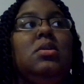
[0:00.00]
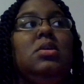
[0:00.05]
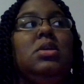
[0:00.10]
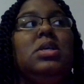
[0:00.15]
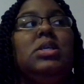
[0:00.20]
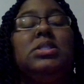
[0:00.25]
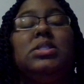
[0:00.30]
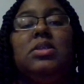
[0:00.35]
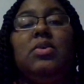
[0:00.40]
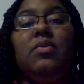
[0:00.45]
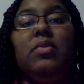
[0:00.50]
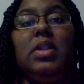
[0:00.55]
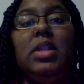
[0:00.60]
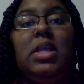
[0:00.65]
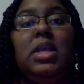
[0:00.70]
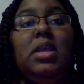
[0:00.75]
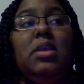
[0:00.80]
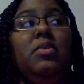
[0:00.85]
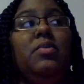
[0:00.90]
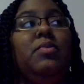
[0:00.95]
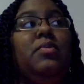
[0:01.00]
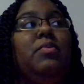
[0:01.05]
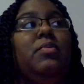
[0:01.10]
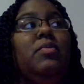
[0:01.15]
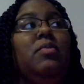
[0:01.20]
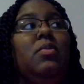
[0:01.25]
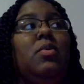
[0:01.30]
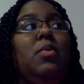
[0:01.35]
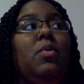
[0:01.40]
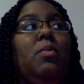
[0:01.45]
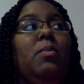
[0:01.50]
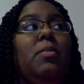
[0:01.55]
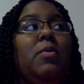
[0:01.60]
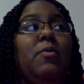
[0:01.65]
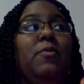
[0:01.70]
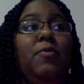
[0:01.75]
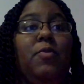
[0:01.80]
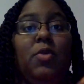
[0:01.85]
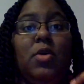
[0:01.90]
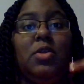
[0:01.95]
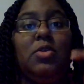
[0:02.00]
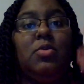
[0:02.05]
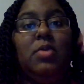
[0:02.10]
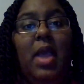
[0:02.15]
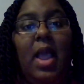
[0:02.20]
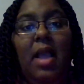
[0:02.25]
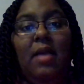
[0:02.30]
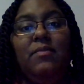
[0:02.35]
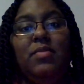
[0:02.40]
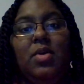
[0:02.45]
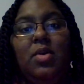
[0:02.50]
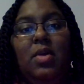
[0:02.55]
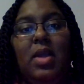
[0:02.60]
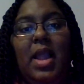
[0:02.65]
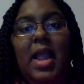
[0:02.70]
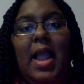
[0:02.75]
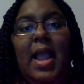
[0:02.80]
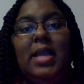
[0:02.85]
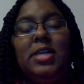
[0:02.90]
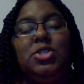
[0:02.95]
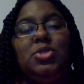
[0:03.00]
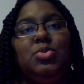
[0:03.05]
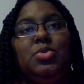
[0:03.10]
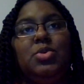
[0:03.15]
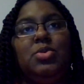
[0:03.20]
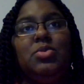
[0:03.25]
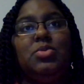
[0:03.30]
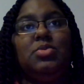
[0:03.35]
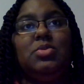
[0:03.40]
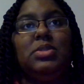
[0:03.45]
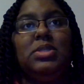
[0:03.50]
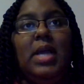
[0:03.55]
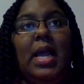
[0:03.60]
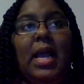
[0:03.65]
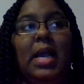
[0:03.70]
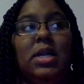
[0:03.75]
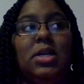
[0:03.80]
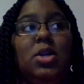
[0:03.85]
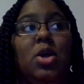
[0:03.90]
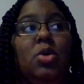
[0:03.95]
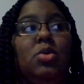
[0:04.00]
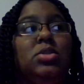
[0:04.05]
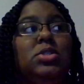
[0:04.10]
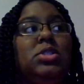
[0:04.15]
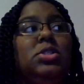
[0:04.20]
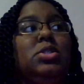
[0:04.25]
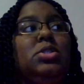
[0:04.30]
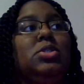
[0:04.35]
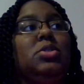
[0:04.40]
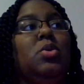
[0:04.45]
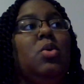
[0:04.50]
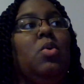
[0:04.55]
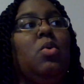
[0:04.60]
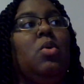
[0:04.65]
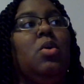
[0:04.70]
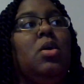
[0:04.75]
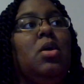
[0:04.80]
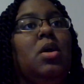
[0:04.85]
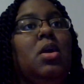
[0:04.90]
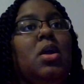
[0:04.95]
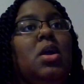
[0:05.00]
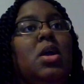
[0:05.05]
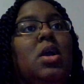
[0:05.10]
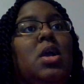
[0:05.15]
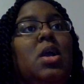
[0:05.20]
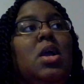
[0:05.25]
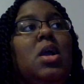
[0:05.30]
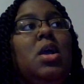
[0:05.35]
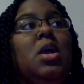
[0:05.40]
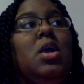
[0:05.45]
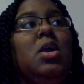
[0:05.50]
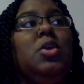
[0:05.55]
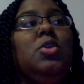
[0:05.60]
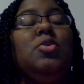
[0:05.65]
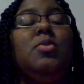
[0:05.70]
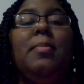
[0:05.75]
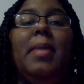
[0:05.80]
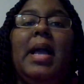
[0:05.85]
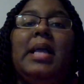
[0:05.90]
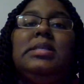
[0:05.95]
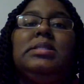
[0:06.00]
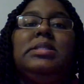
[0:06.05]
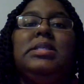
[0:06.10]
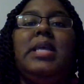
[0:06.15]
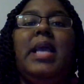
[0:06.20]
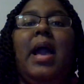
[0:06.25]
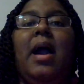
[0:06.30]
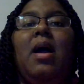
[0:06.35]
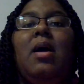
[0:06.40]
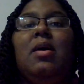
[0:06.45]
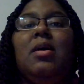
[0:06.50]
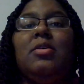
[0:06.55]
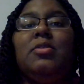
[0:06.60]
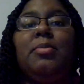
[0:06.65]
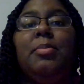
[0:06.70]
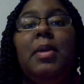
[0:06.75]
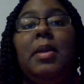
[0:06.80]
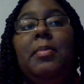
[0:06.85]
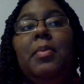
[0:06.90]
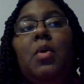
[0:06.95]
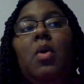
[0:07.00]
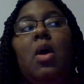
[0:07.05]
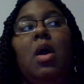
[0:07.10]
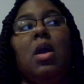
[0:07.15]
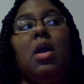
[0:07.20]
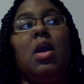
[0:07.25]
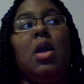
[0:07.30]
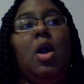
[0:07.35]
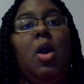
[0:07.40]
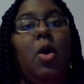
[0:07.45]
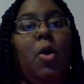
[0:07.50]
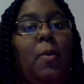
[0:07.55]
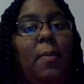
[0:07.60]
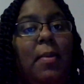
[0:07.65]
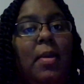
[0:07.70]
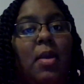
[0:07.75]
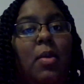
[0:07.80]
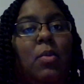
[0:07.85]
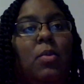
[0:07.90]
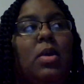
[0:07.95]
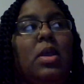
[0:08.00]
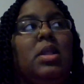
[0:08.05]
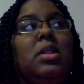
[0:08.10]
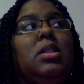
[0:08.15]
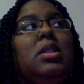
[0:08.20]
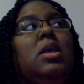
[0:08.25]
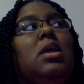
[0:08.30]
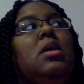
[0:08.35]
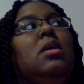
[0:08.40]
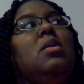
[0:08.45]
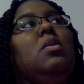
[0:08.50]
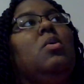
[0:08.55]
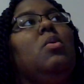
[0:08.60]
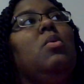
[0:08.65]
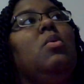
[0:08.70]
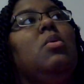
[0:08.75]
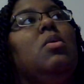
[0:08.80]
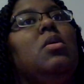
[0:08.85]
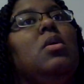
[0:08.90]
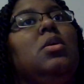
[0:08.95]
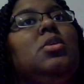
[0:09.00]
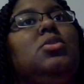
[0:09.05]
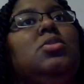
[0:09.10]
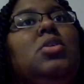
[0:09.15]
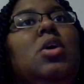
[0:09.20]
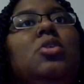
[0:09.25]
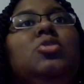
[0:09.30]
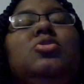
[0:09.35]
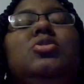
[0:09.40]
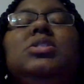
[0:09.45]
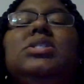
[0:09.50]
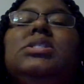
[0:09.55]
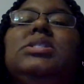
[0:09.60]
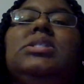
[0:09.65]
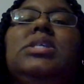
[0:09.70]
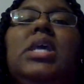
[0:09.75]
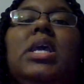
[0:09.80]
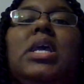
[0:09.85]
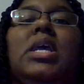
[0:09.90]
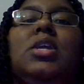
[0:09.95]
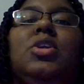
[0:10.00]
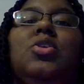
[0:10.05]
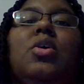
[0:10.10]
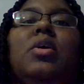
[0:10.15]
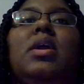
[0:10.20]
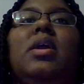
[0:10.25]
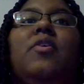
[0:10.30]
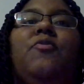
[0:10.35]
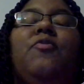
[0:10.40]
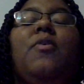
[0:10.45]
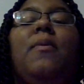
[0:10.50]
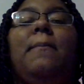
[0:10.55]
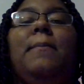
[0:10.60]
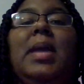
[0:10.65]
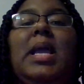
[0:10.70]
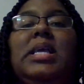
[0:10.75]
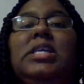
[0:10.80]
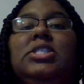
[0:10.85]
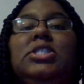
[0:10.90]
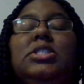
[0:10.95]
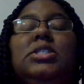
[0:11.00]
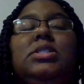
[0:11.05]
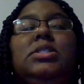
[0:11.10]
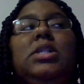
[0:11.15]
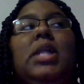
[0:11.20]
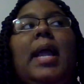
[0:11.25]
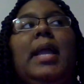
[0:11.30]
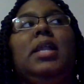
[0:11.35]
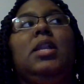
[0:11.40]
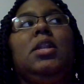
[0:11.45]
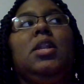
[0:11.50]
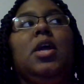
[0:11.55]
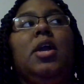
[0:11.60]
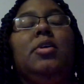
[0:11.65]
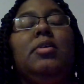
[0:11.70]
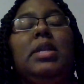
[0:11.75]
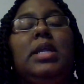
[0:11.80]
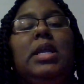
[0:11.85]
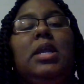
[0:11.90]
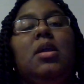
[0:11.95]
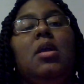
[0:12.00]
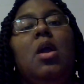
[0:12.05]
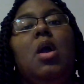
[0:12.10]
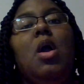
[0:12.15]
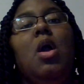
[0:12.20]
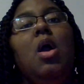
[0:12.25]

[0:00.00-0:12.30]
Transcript: get some relief before you have an actual diagnosis or you might see how other people are coping with it or you know you just getting your information like learning